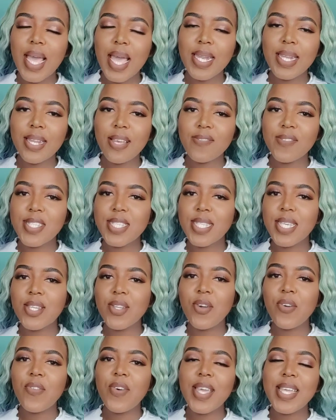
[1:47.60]
were kind enough to
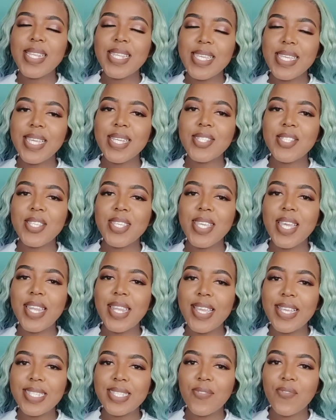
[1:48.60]
send over an ear-to-ear
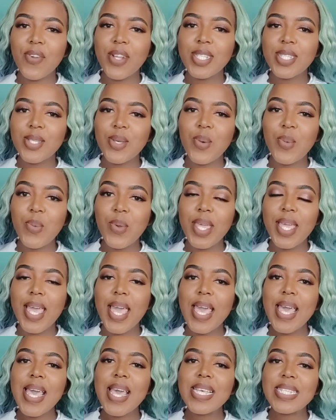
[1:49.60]
lace frontal wig,
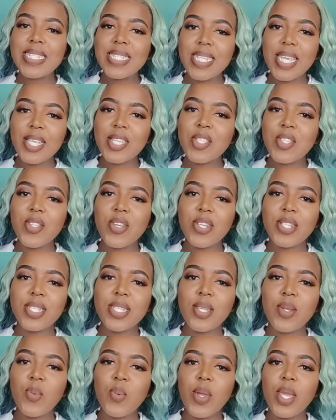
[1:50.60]
a
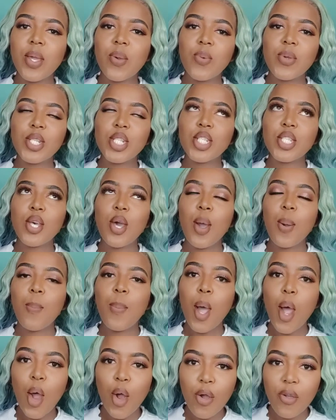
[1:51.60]
613 wig, which is
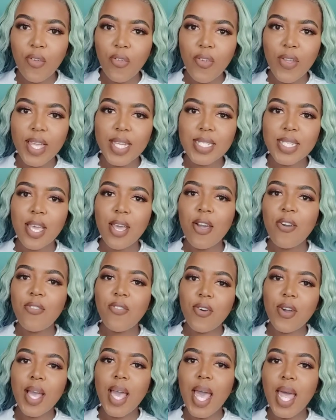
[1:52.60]
perfect
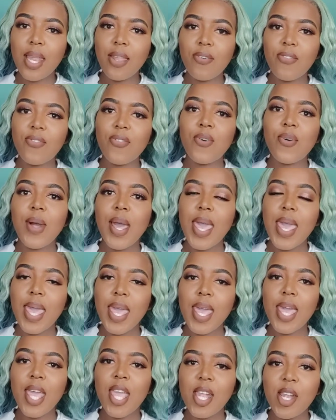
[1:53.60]
for colorful
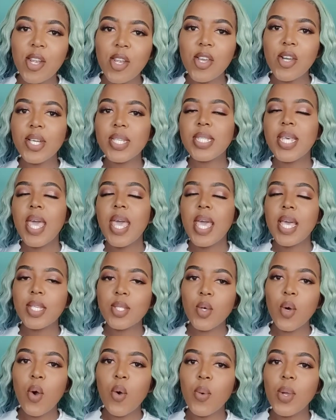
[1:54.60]
hair looks.
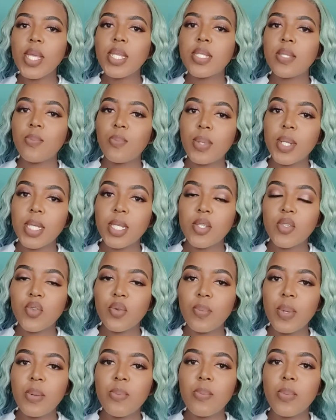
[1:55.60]
As always, please
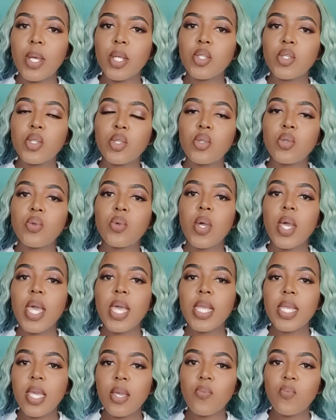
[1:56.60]
remember to
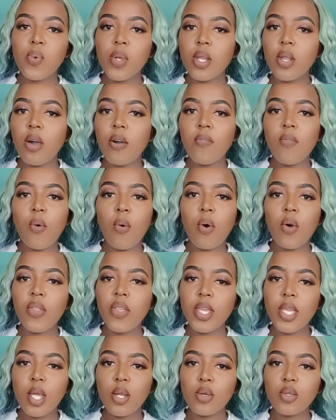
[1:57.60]
get rid of all
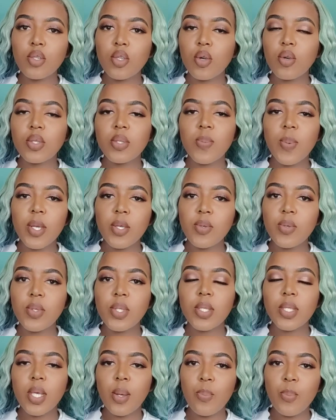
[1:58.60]
the yellow tones by
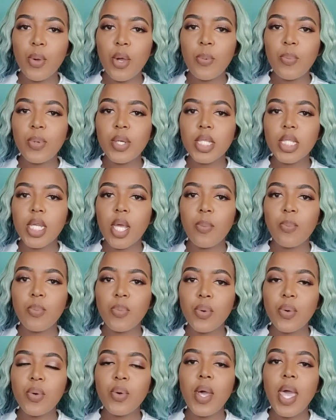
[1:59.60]
using some purple
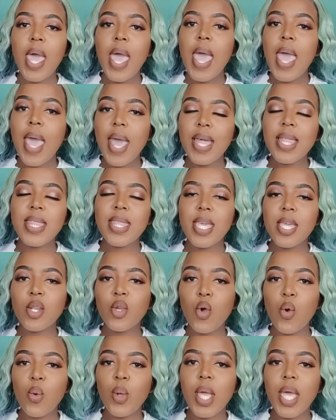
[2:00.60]
shampoo and
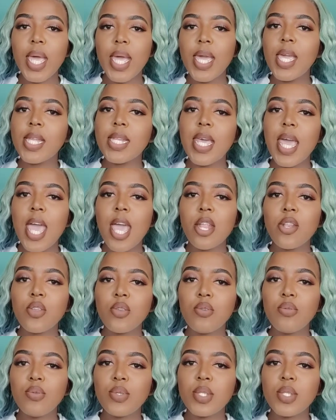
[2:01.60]
then going ahead and